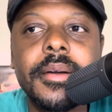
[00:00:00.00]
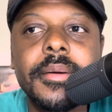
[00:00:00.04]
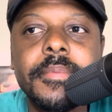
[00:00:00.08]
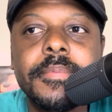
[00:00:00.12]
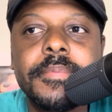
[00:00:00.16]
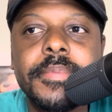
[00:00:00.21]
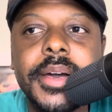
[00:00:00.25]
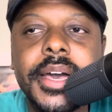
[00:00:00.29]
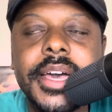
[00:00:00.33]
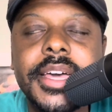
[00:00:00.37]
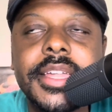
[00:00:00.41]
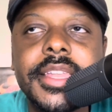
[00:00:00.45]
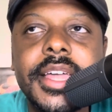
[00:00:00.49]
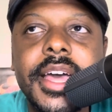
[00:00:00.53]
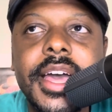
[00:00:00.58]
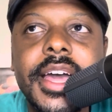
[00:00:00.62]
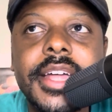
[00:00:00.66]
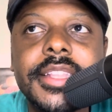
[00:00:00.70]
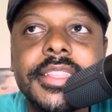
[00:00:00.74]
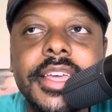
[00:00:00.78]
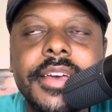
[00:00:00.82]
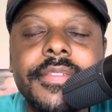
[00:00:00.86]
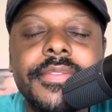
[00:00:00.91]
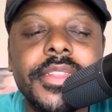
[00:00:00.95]

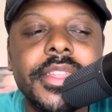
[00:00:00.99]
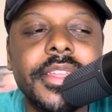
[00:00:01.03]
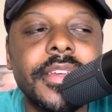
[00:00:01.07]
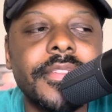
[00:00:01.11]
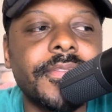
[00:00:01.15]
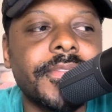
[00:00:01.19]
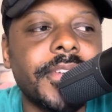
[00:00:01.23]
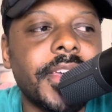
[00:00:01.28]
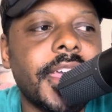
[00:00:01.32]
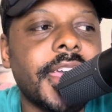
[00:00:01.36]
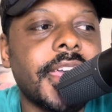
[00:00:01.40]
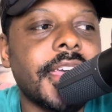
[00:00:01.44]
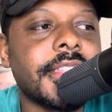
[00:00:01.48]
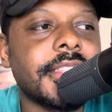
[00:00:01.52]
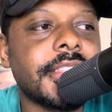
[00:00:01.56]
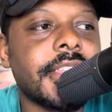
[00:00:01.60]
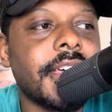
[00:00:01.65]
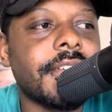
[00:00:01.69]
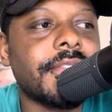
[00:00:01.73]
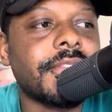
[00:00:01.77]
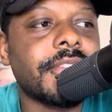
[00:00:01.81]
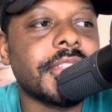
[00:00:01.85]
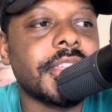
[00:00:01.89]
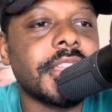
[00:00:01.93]
definitely a fan.
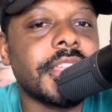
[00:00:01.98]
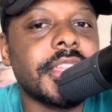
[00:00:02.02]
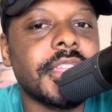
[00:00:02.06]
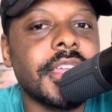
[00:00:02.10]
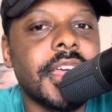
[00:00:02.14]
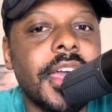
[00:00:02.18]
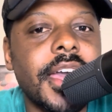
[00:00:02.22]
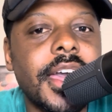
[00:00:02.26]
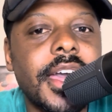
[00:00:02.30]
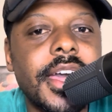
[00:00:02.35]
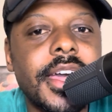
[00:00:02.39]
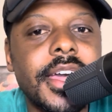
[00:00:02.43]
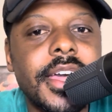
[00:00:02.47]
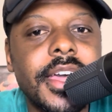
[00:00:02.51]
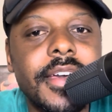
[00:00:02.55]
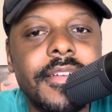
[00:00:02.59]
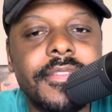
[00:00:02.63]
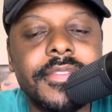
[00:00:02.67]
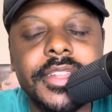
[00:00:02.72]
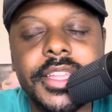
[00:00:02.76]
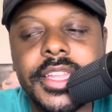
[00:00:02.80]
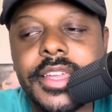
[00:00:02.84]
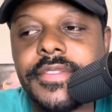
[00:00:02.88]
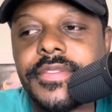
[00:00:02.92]
Definitely have
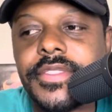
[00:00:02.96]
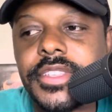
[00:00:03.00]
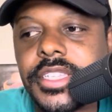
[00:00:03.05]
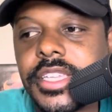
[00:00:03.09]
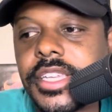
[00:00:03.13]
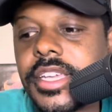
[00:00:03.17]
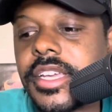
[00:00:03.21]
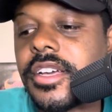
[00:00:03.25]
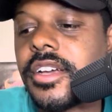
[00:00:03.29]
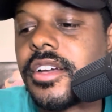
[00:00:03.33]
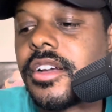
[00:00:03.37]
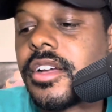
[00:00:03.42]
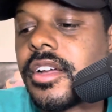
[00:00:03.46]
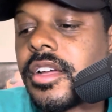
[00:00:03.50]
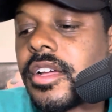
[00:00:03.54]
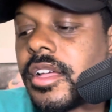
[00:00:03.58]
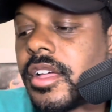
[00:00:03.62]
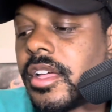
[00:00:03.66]
lived here